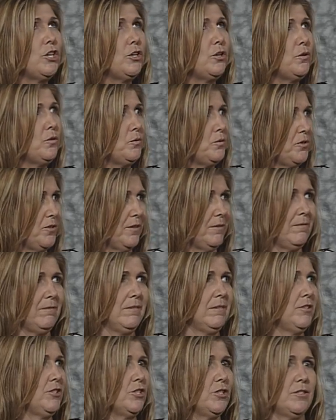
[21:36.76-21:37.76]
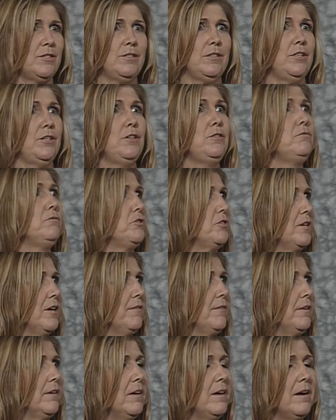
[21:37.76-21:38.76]
Huge, just huge
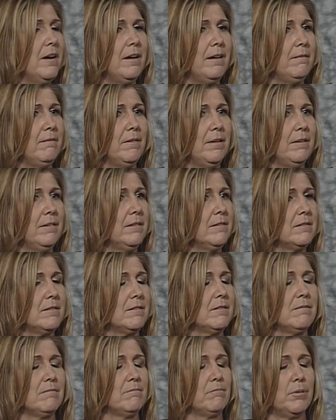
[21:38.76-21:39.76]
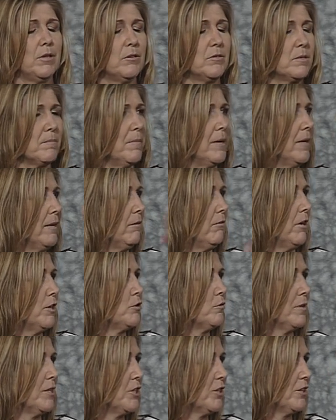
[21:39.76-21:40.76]
down there. I, I blows my
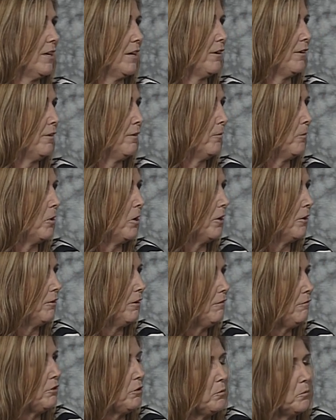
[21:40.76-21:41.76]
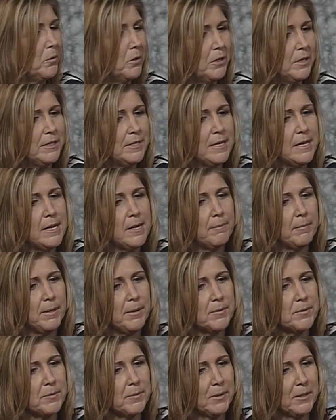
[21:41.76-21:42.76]
graduation right. out of the water, if you would. Yeah. But
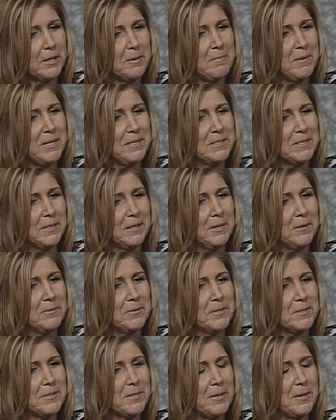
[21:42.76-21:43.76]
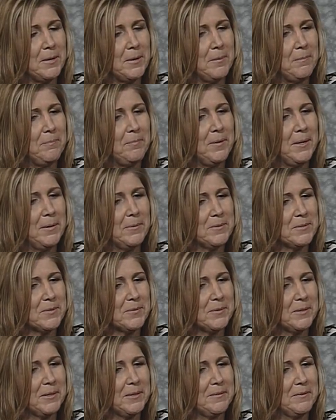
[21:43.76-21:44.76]
it was really amazing, and it was um, it
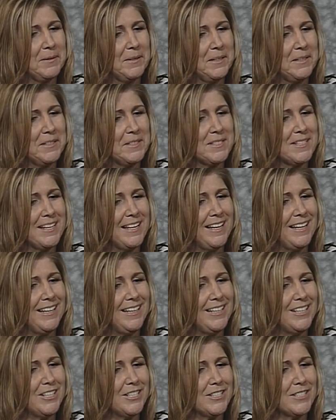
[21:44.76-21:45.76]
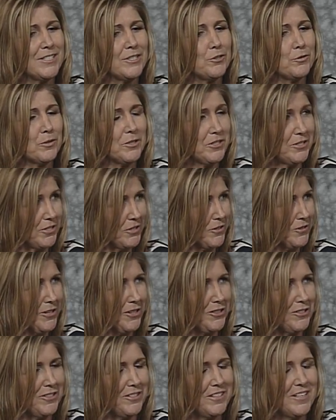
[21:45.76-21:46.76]
was really funny is that his drill
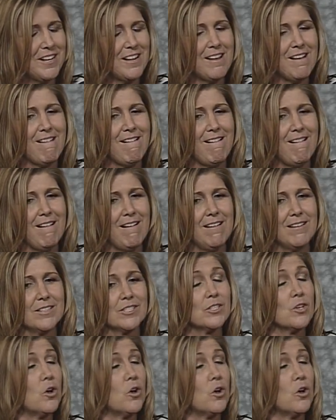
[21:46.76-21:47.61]
instructor uh,